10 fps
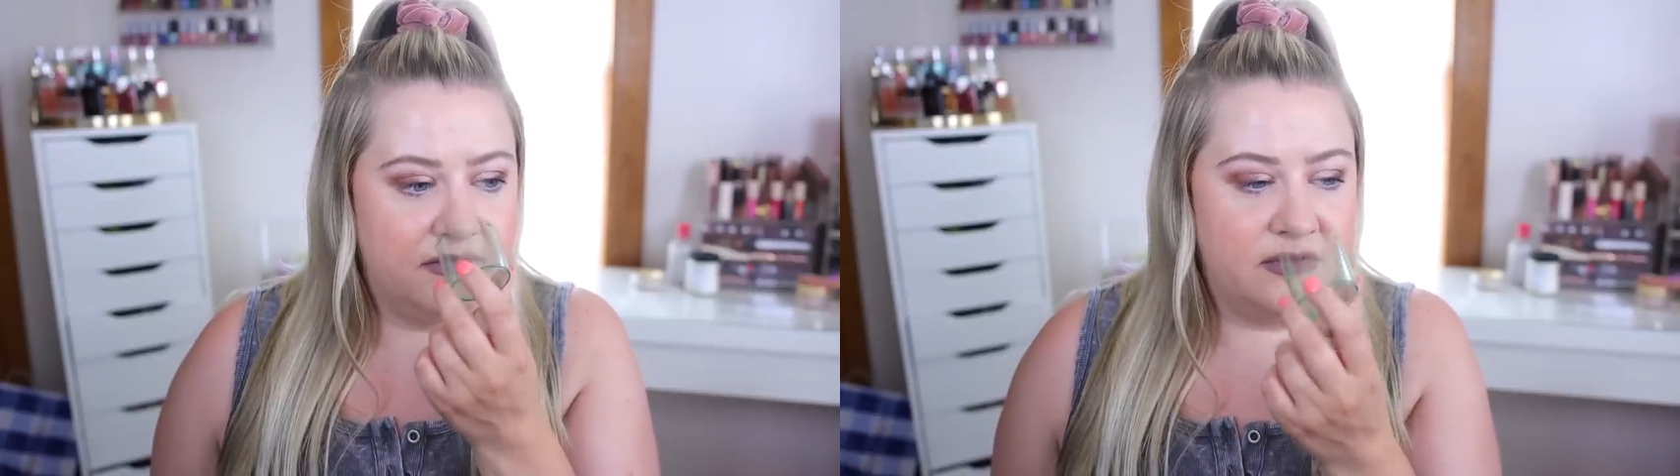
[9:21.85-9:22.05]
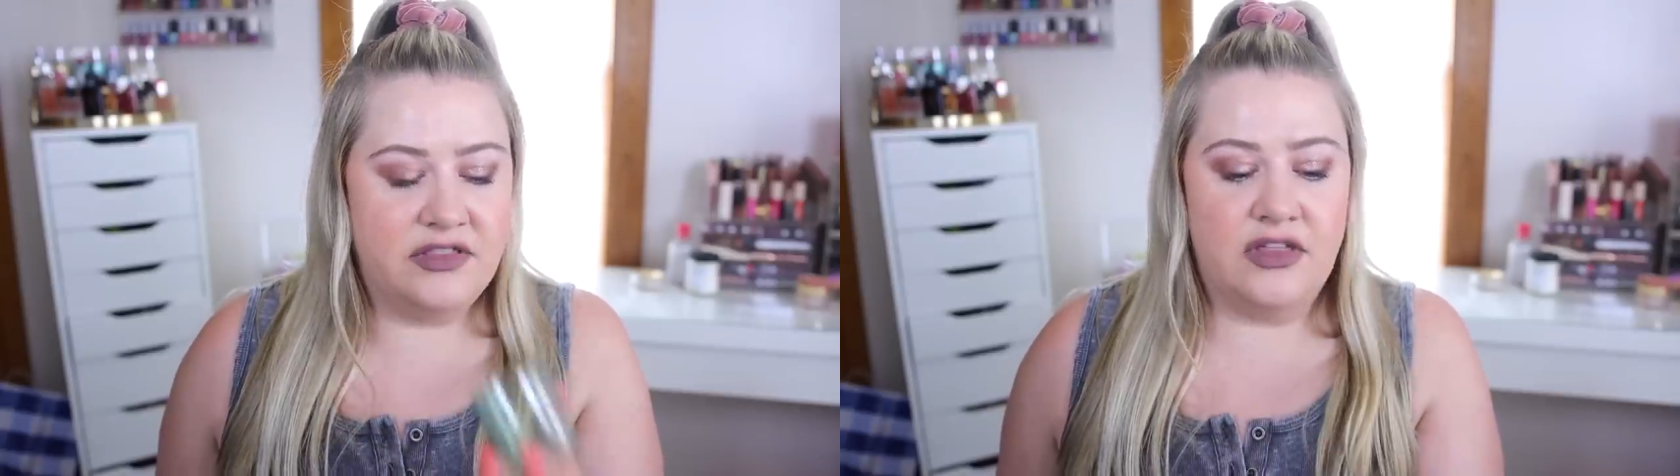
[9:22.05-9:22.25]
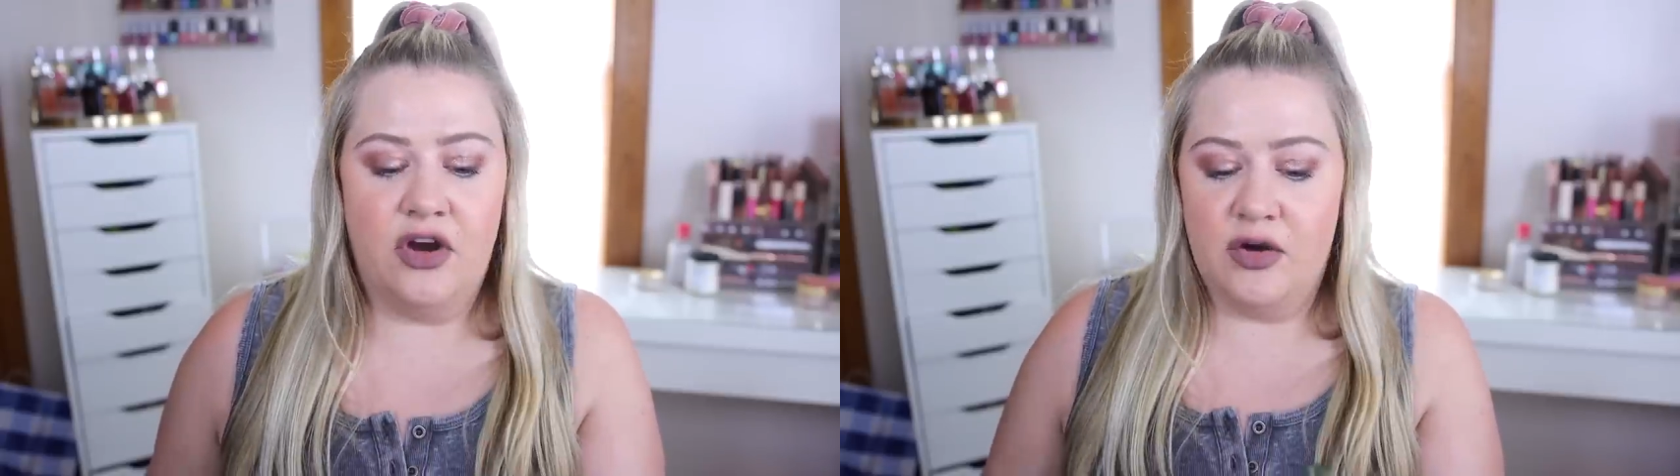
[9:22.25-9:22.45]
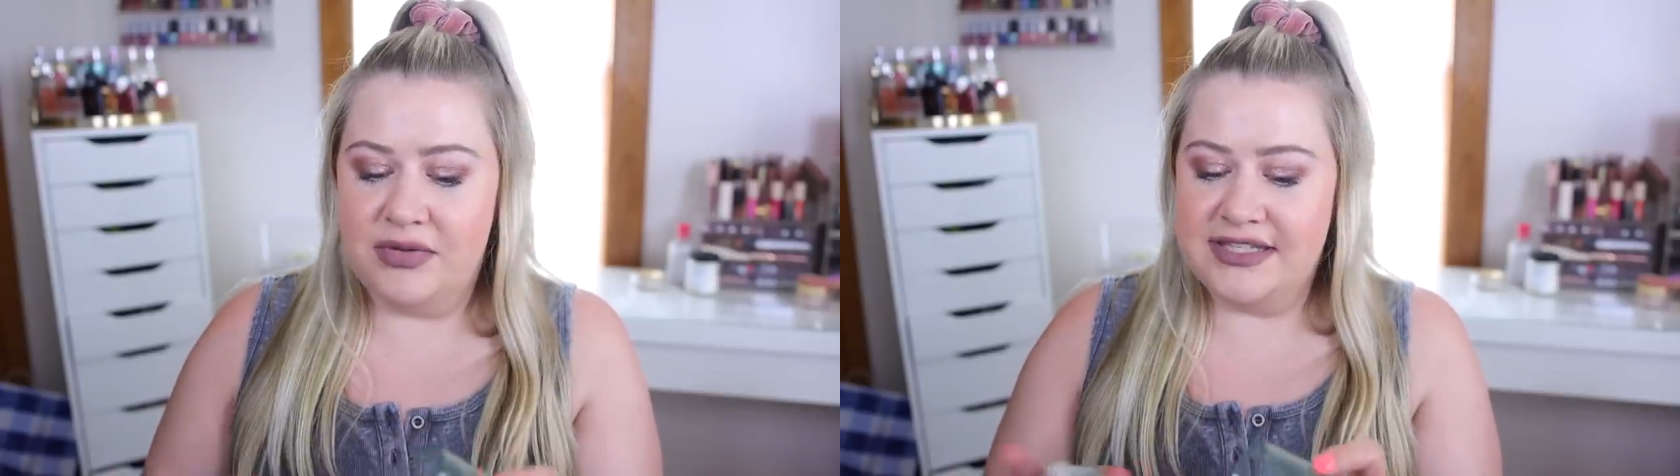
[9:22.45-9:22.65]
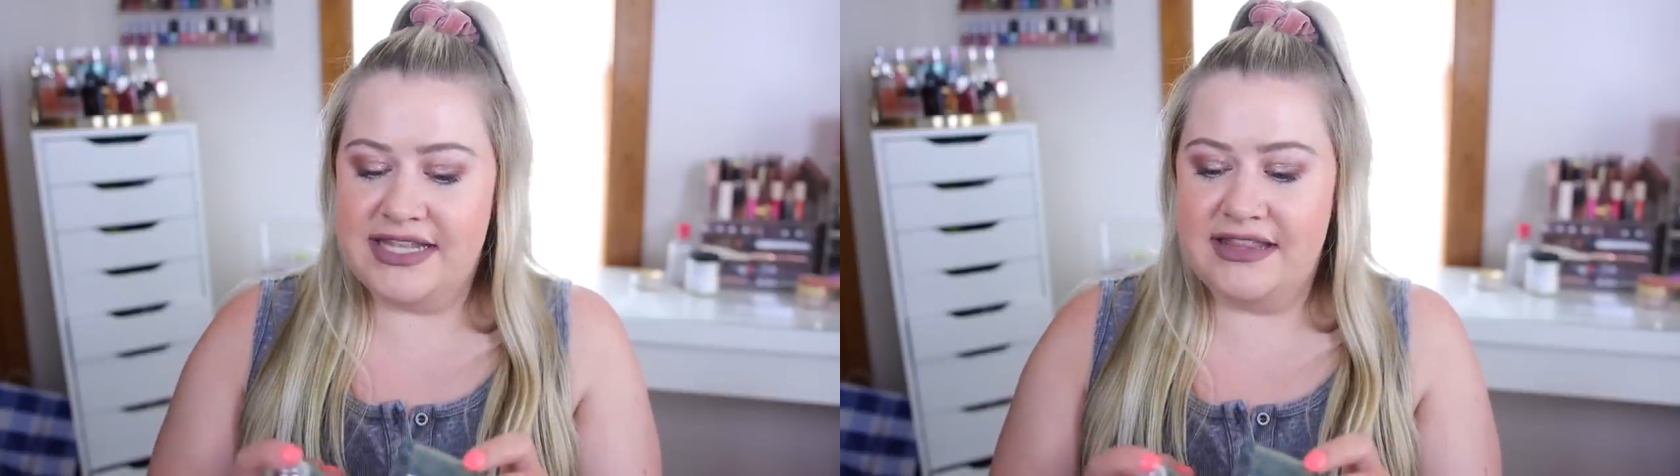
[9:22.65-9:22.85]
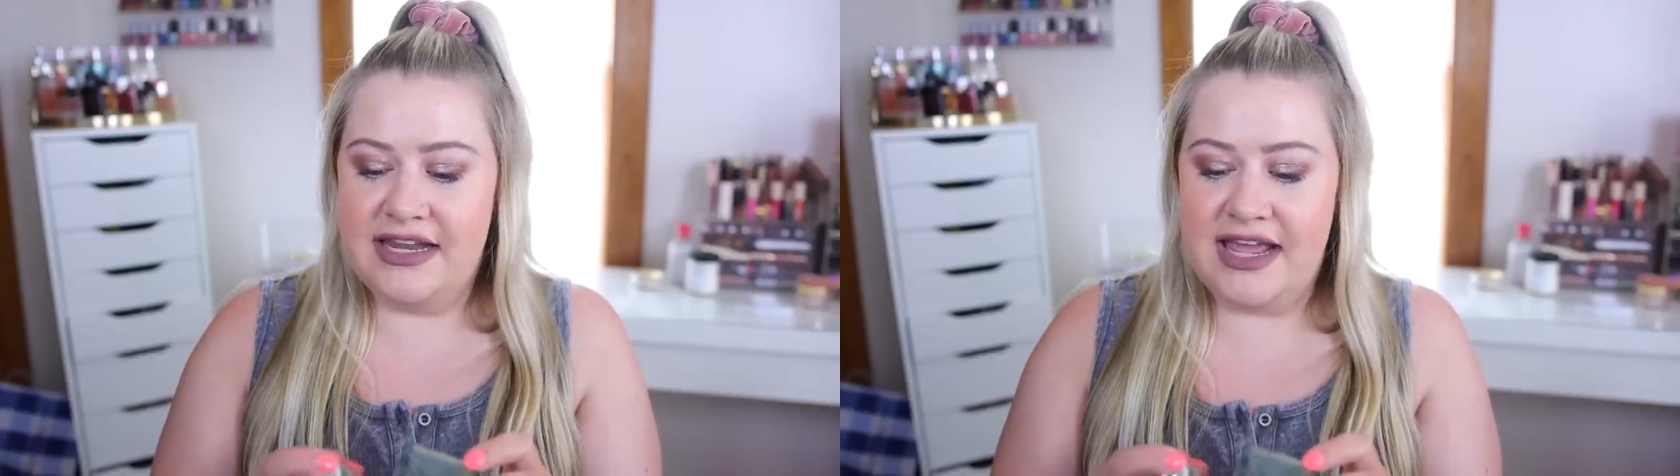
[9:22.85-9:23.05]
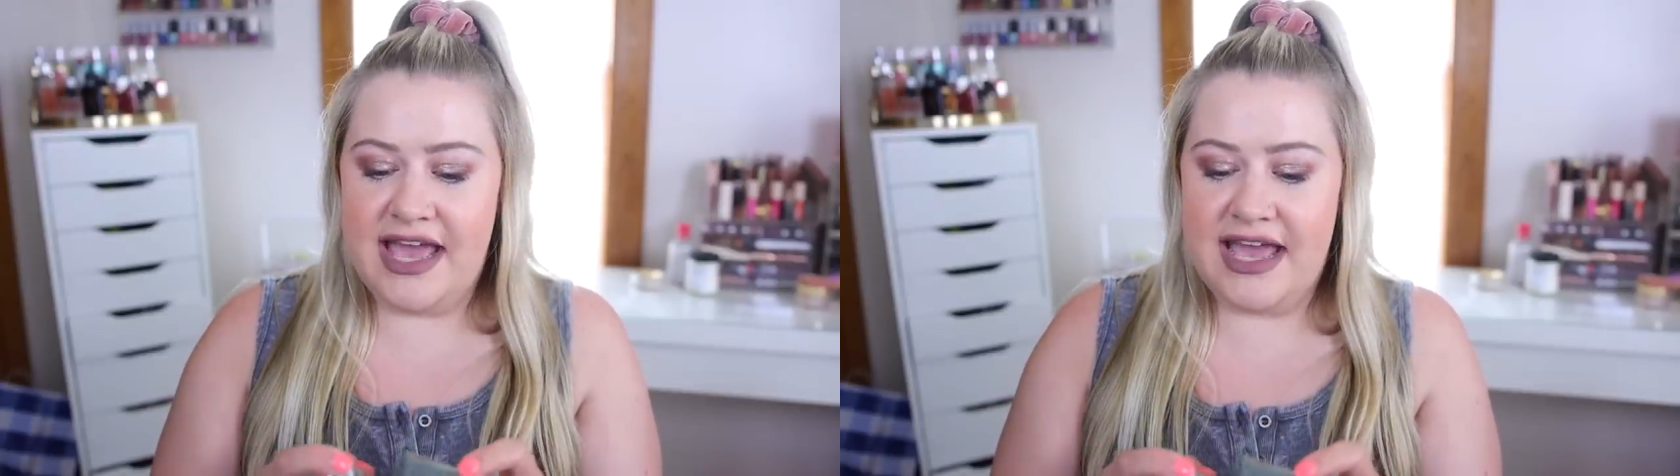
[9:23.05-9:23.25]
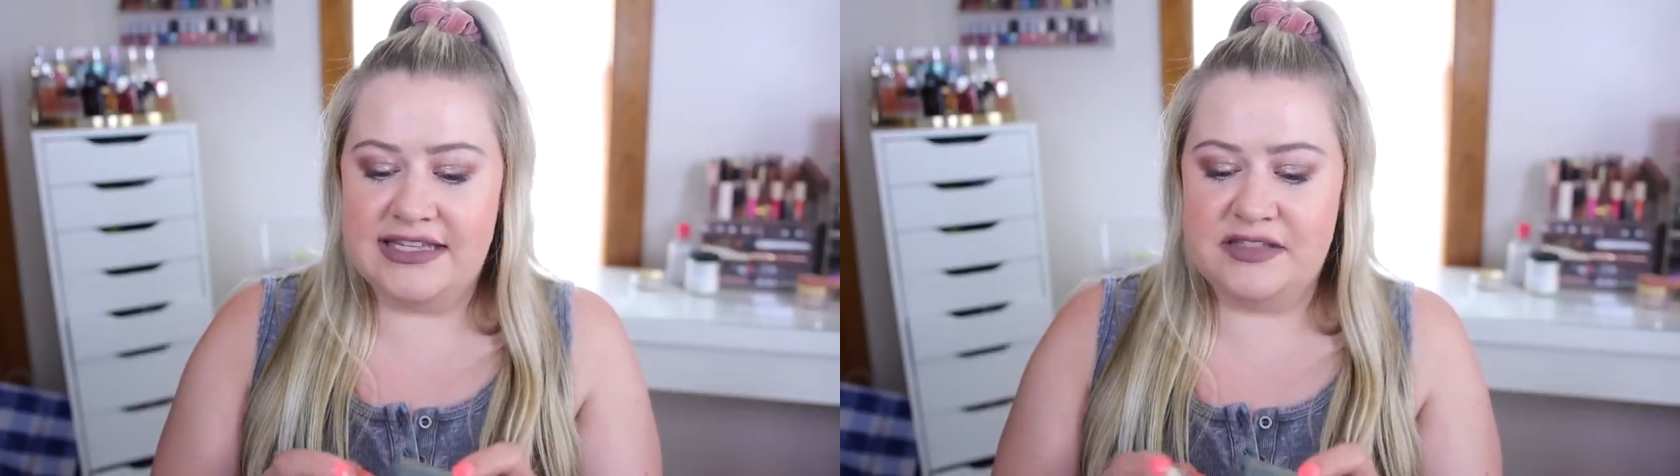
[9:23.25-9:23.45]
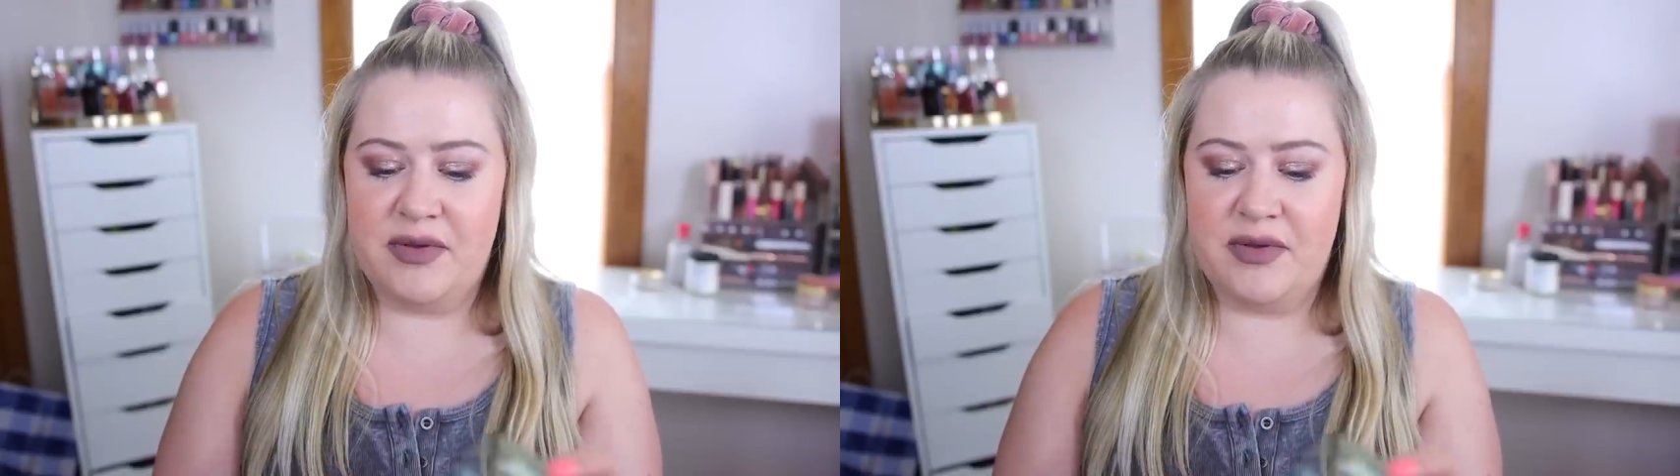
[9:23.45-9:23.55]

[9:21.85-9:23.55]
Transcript: with the herbal scent that it has,